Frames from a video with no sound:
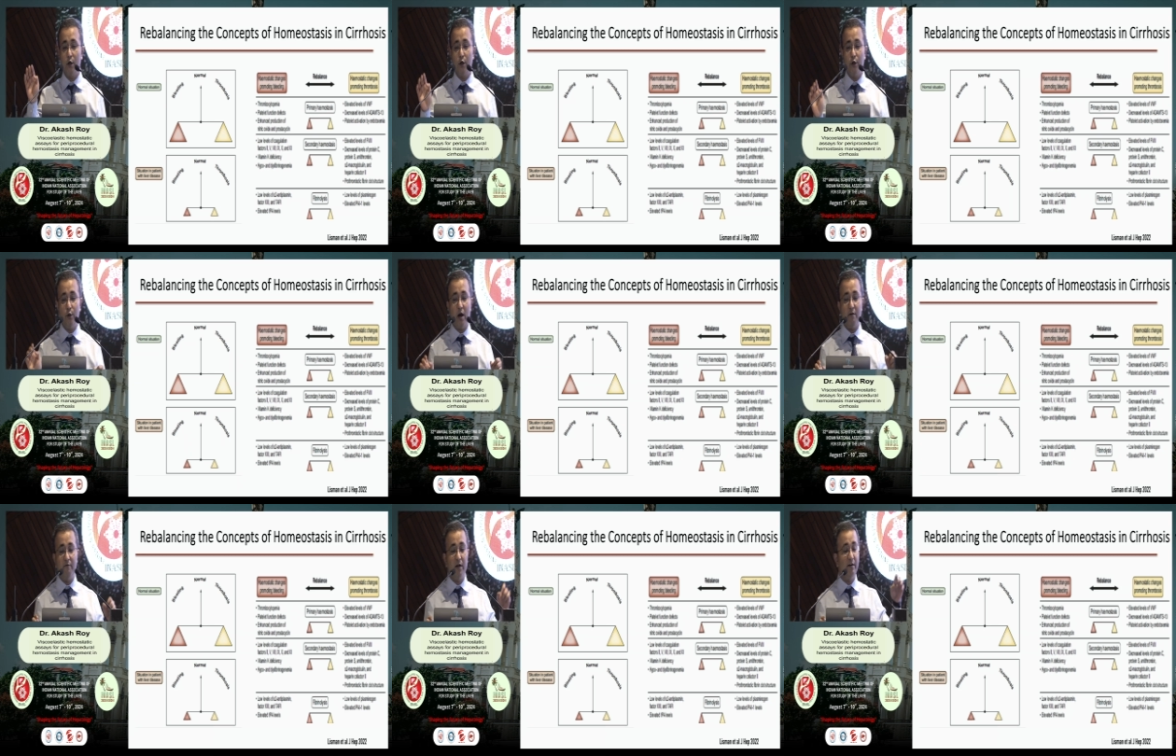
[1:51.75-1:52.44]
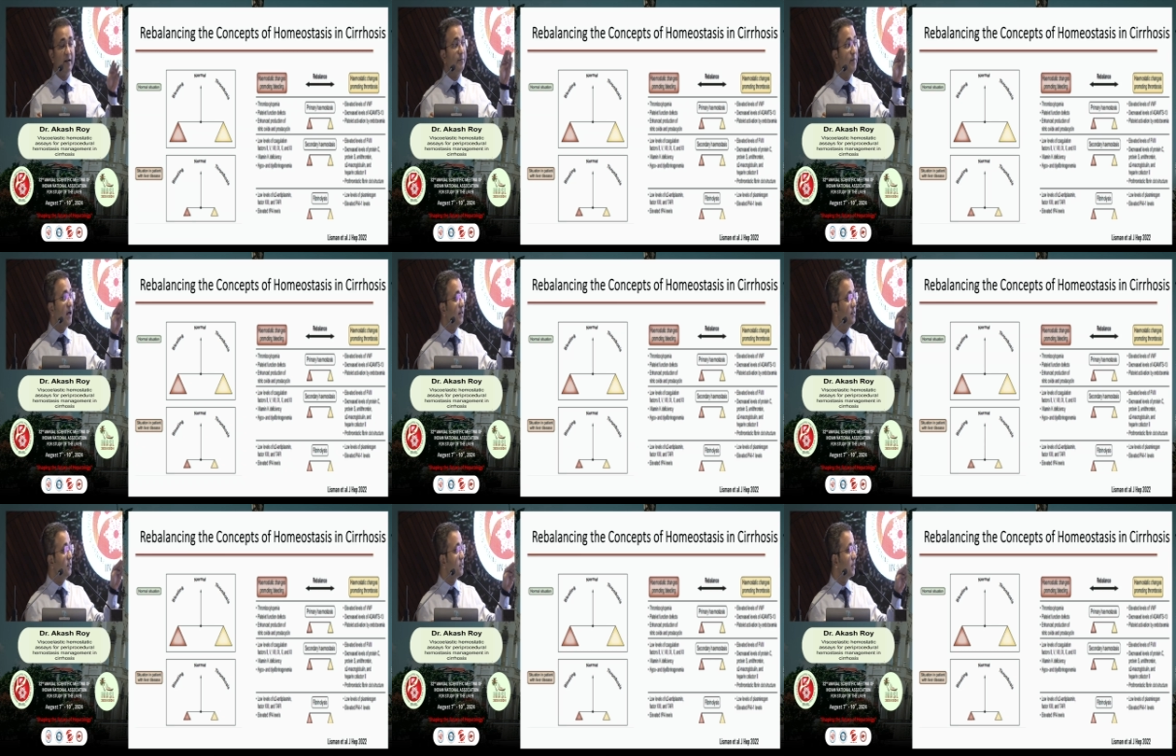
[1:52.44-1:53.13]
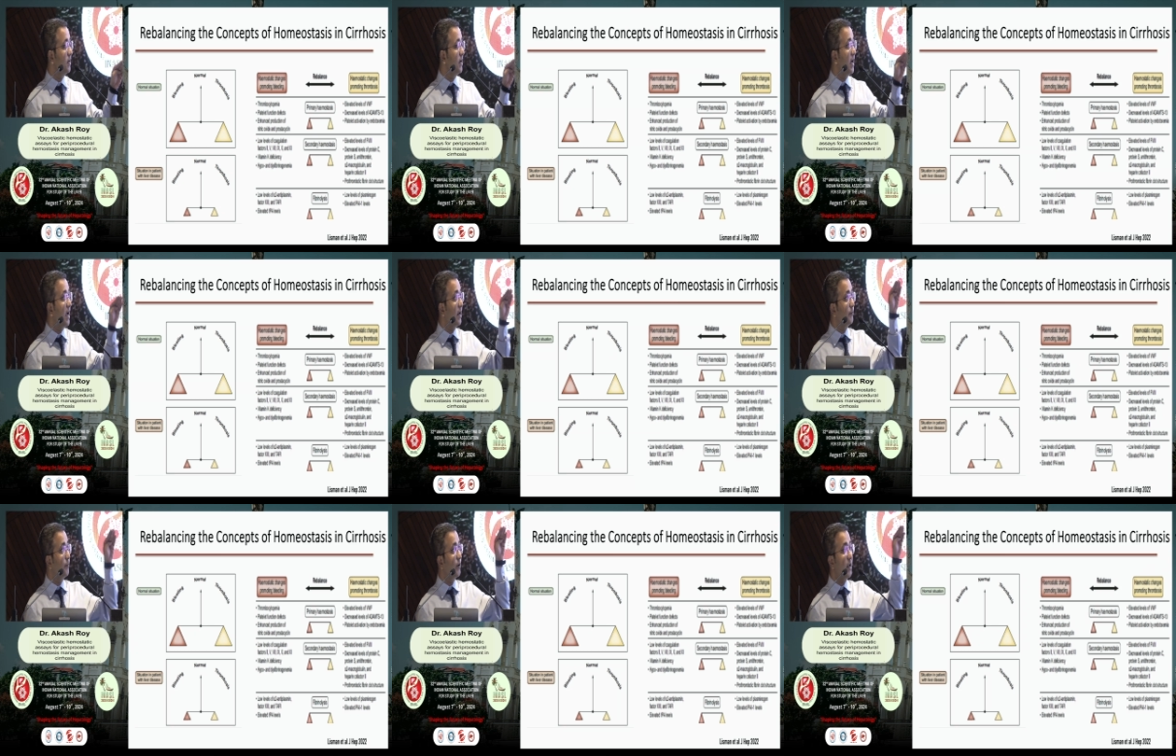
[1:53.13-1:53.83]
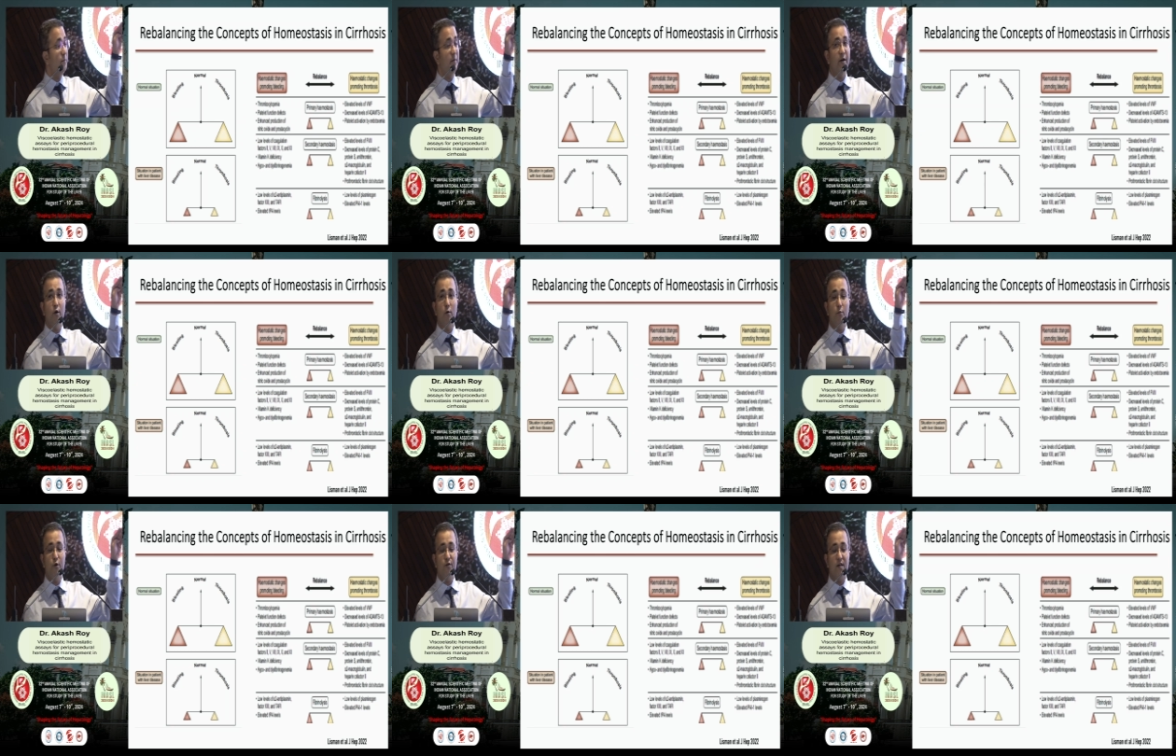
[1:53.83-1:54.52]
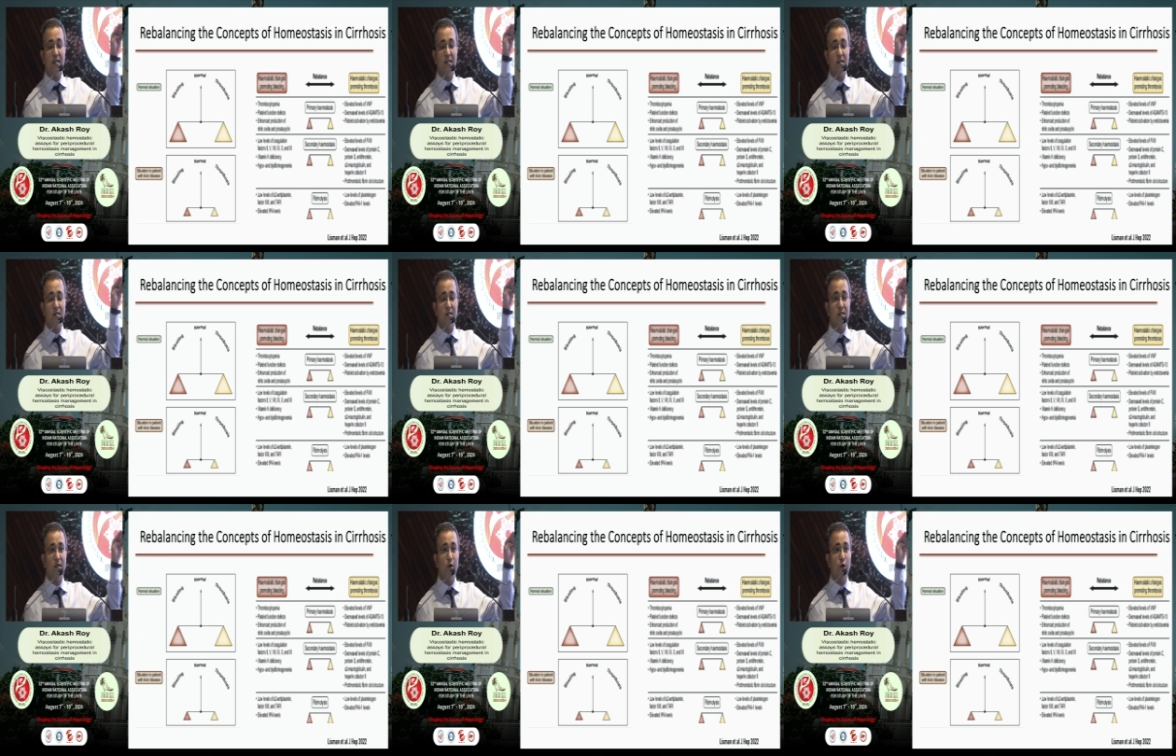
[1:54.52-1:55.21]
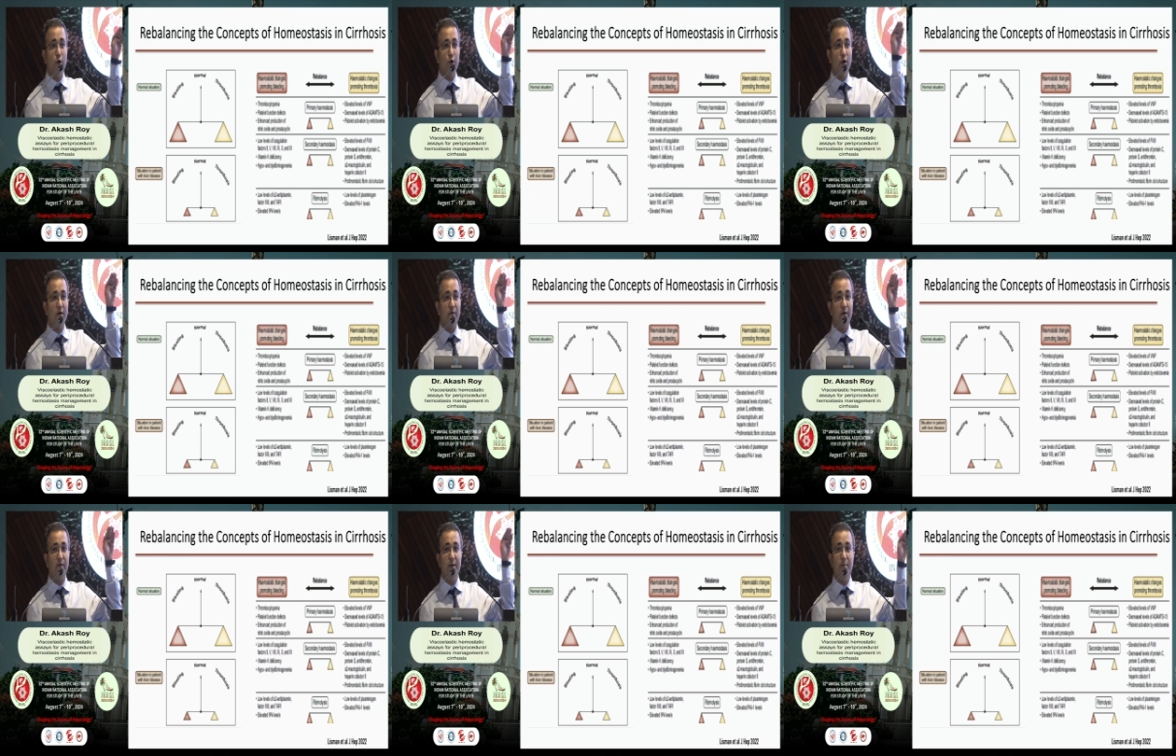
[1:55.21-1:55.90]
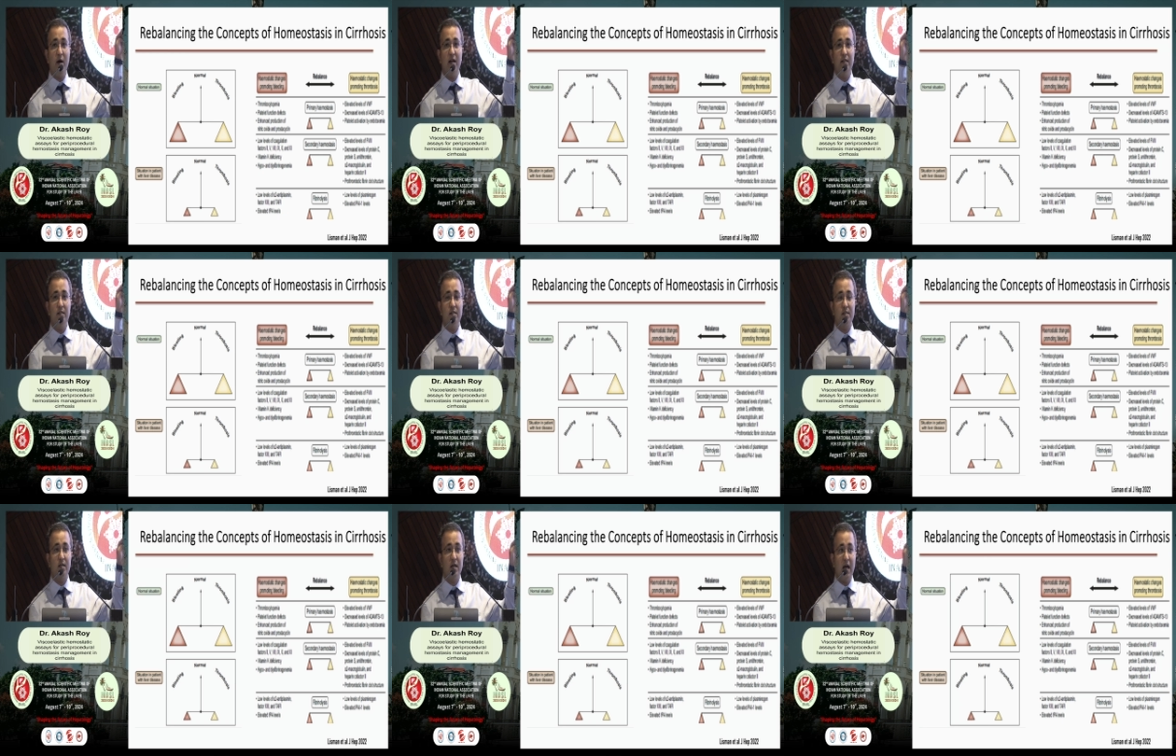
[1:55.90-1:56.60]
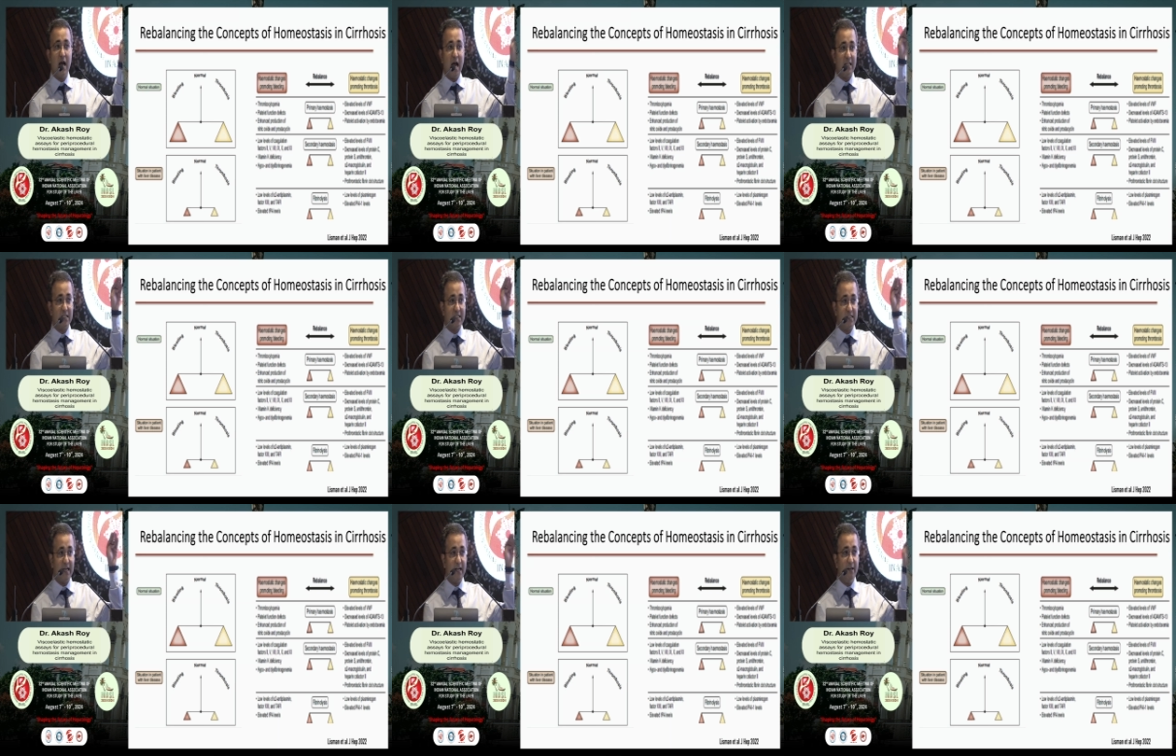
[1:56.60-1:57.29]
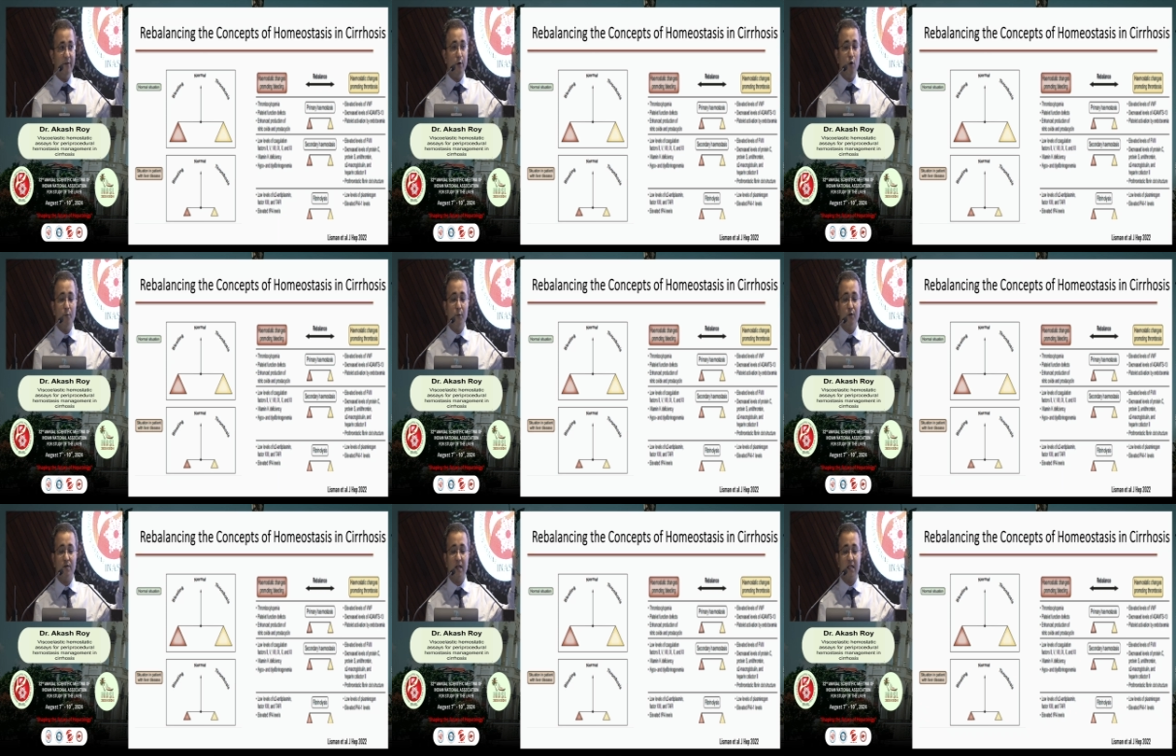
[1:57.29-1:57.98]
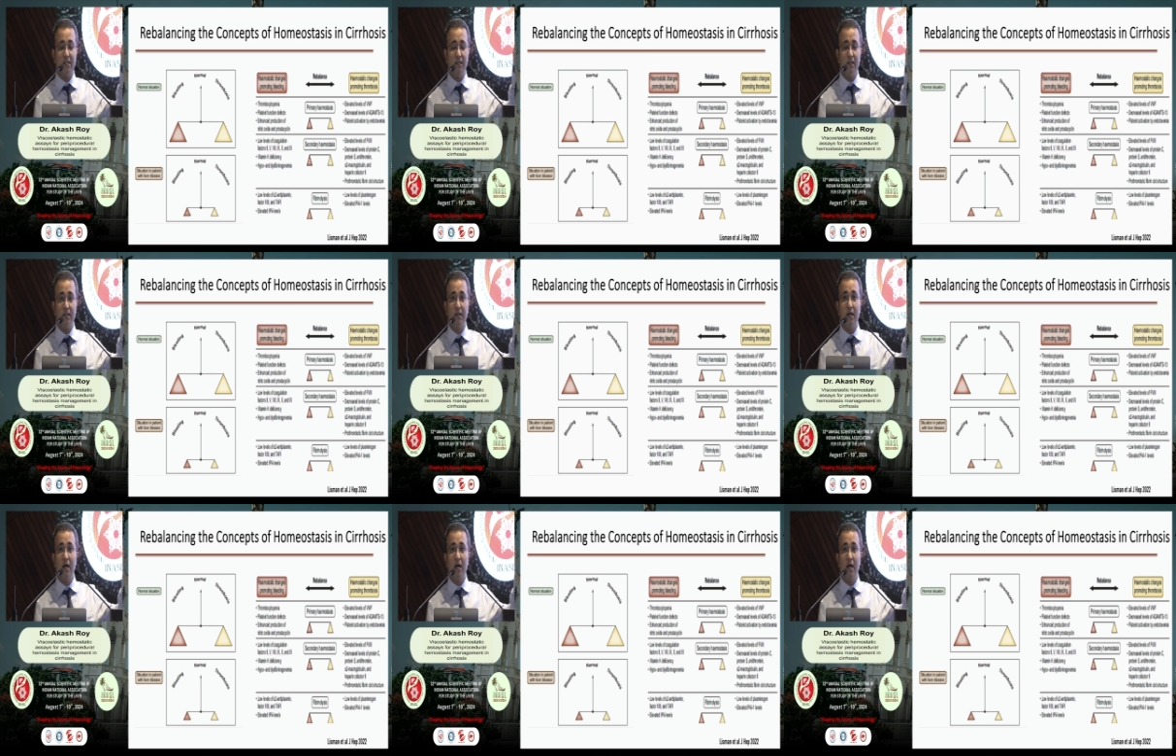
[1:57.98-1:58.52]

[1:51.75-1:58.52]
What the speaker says: You have a rebalance at primary homeostasis, you have a rebalance at secondary homeostasis,